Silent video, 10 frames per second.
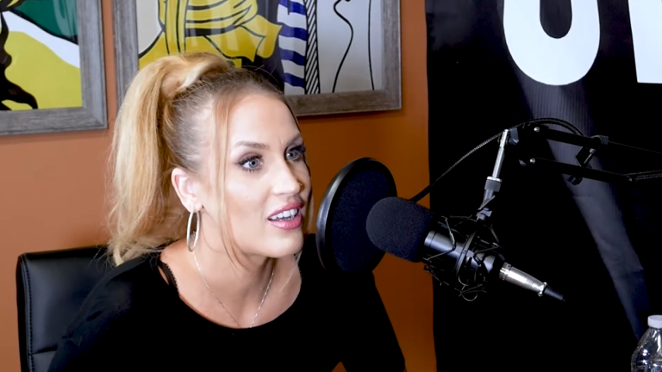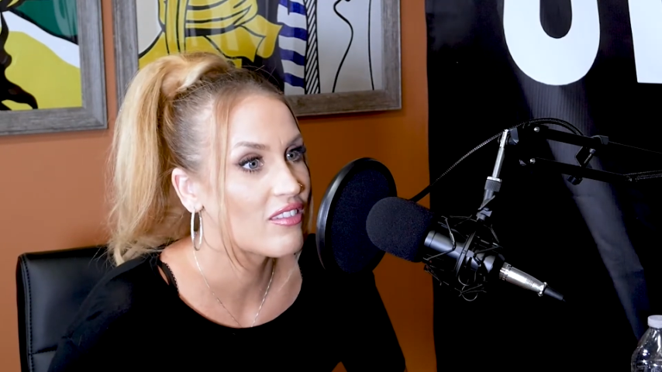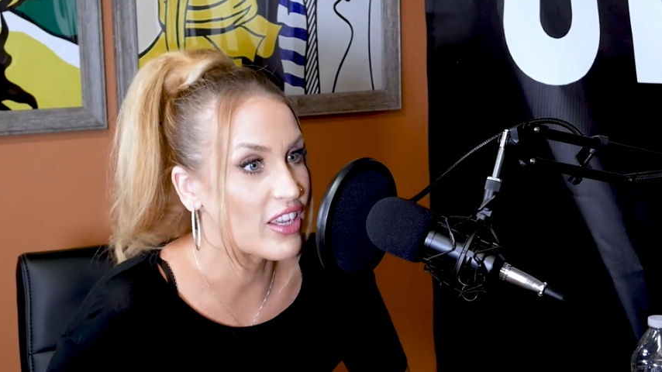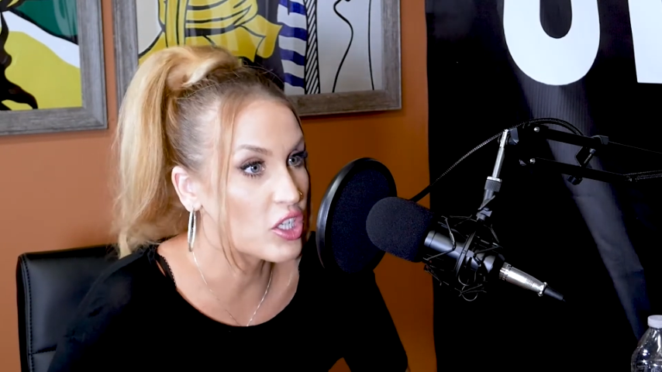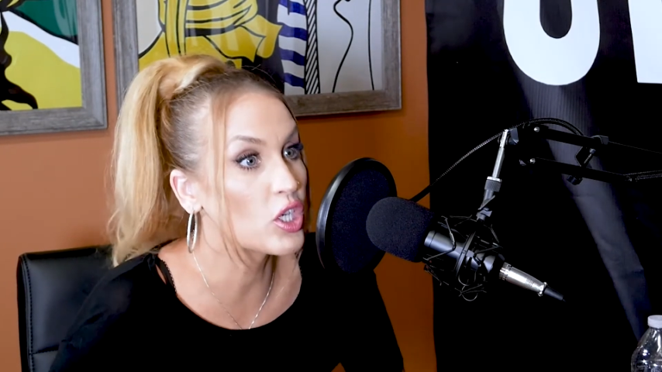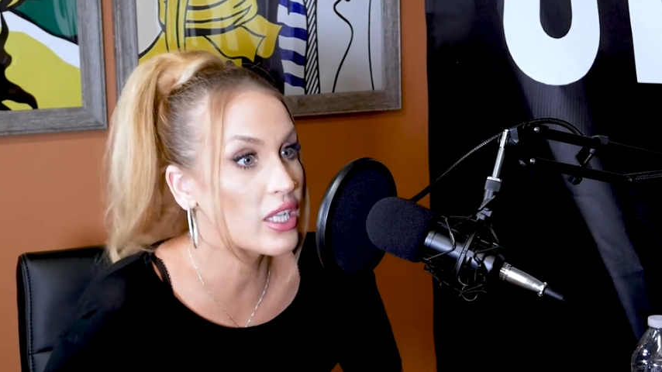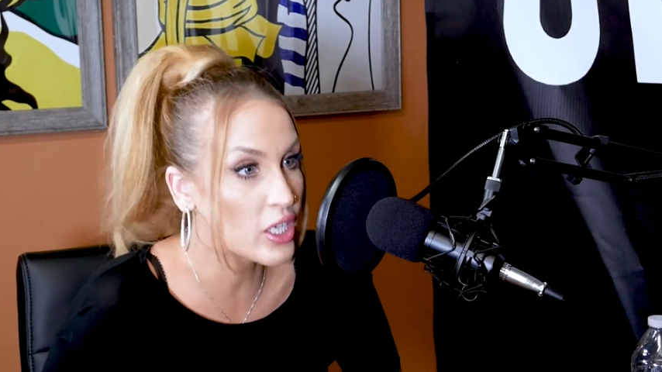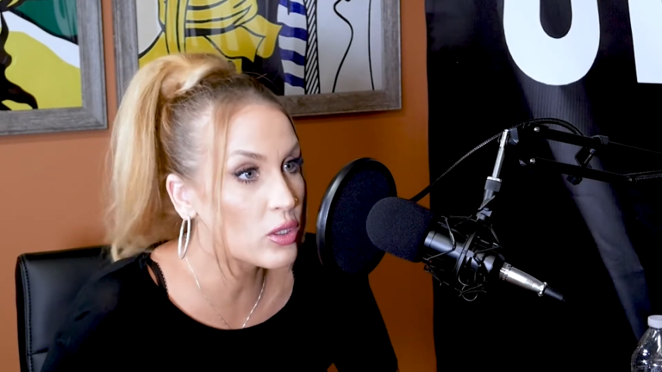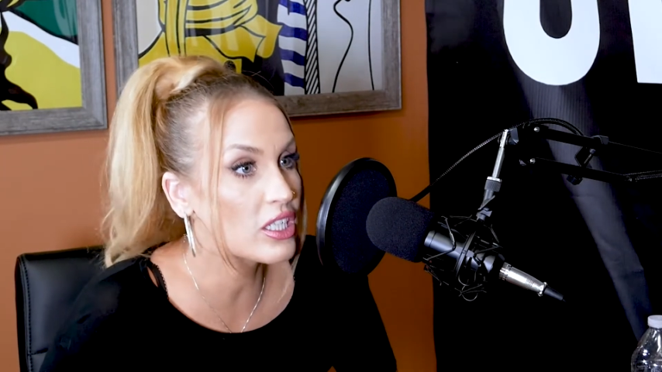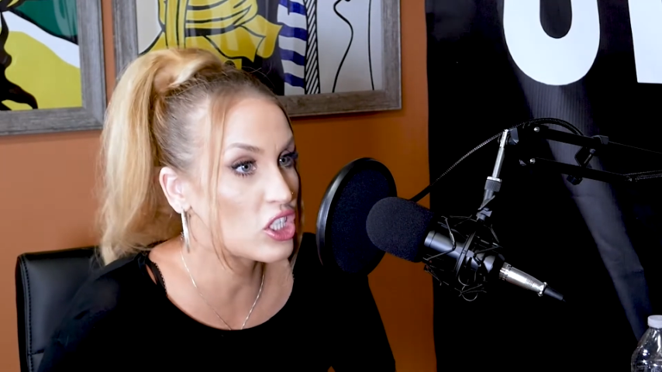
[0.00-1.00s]
Like you're
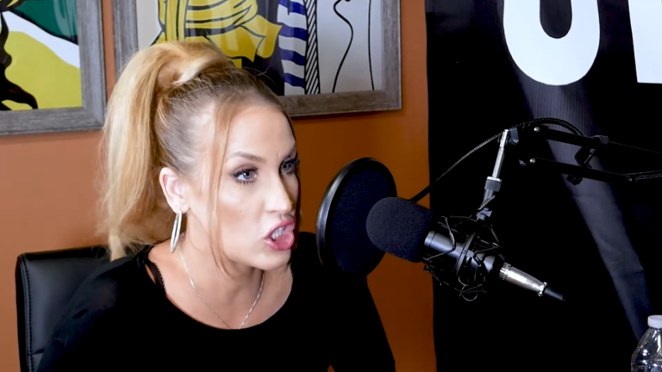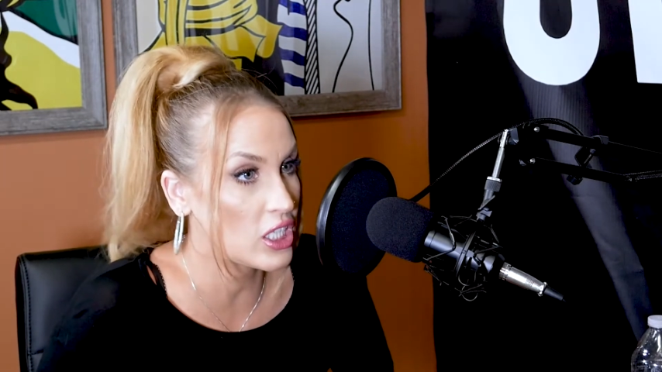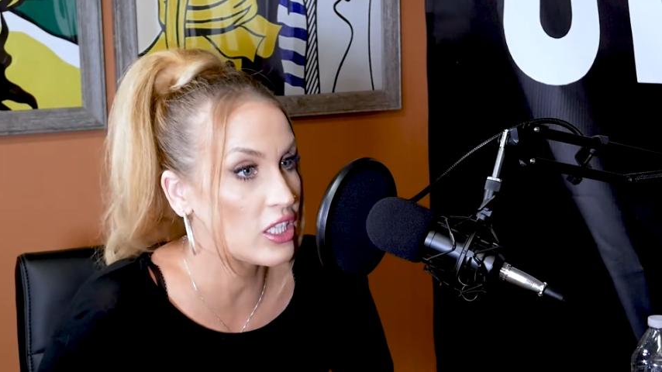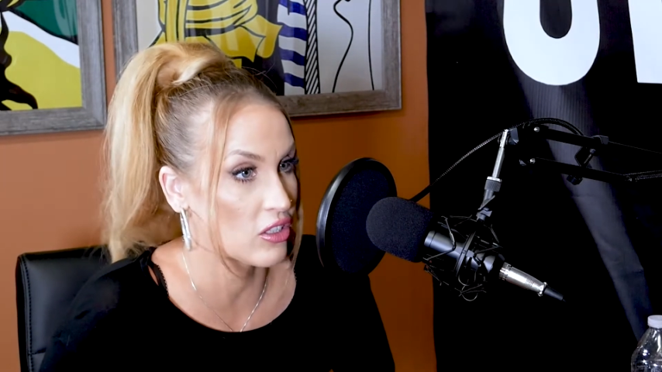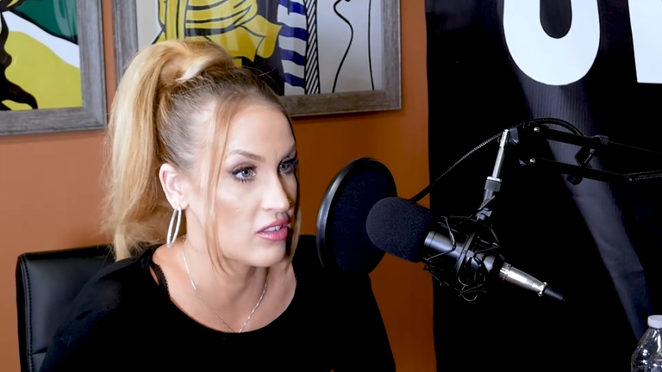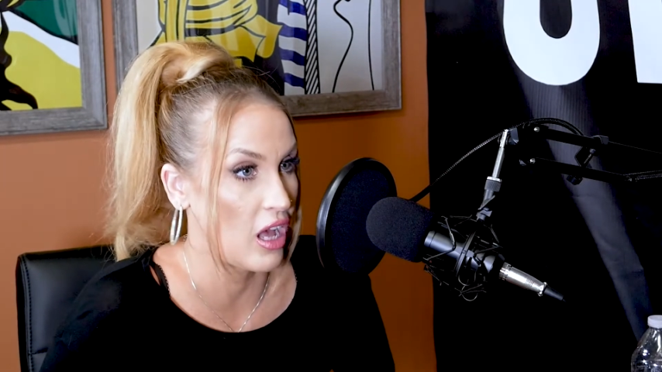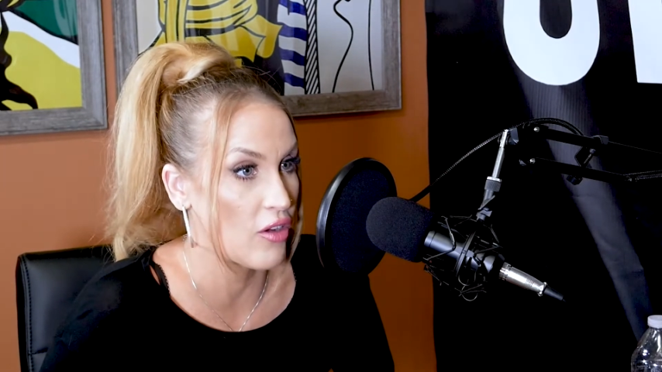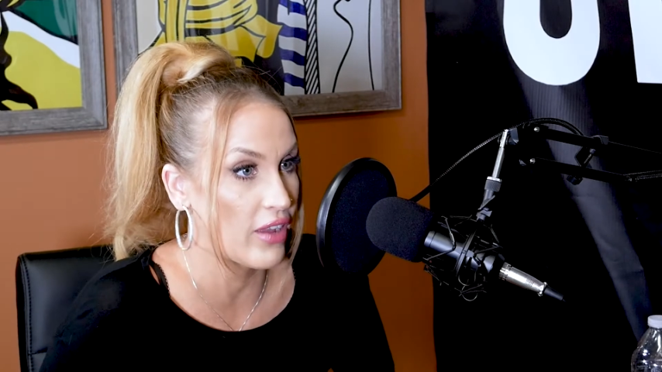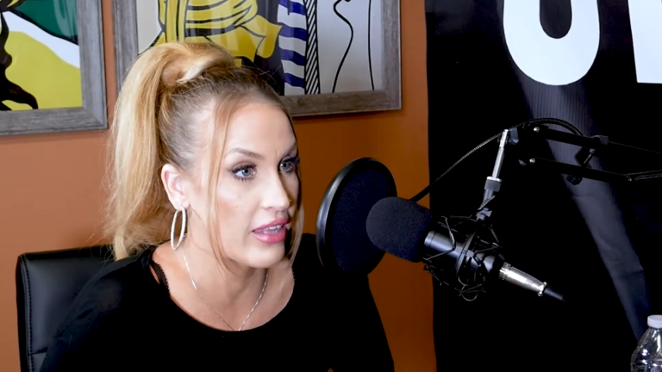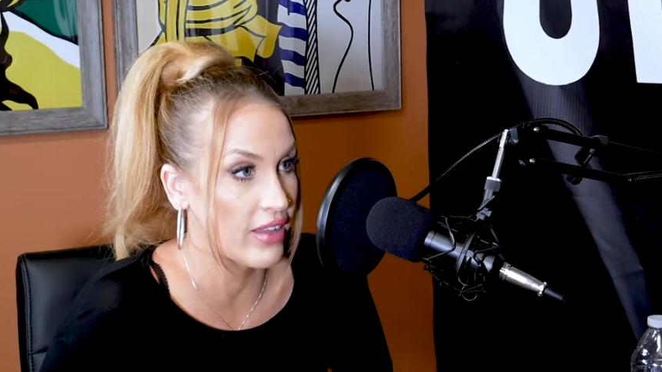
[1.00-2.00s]
literally cheating
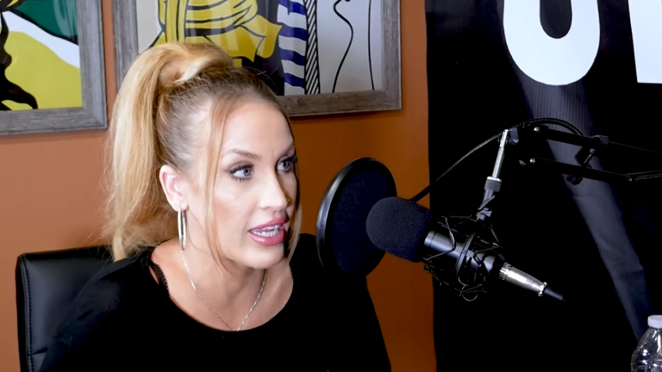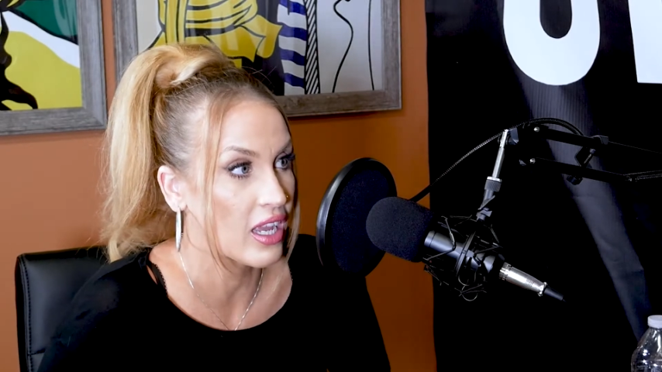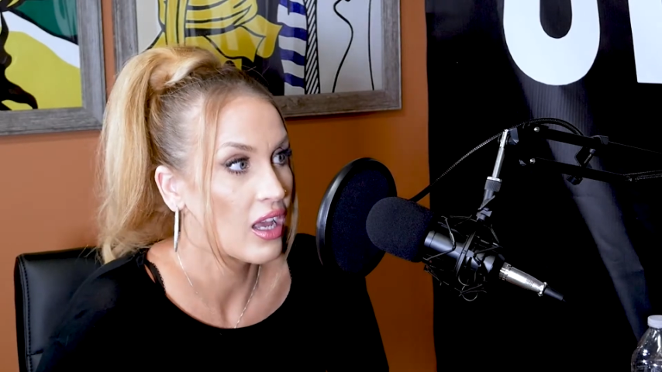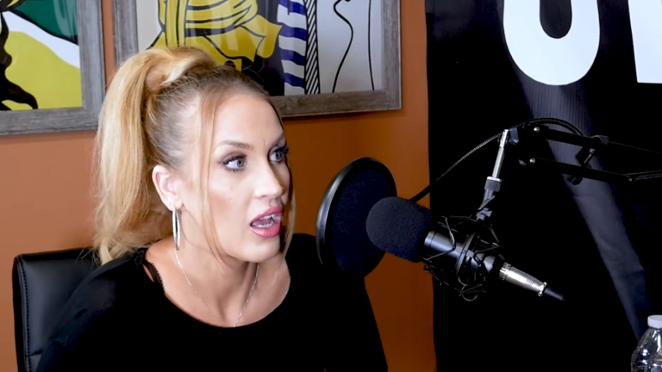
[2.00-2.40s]
yourself. And like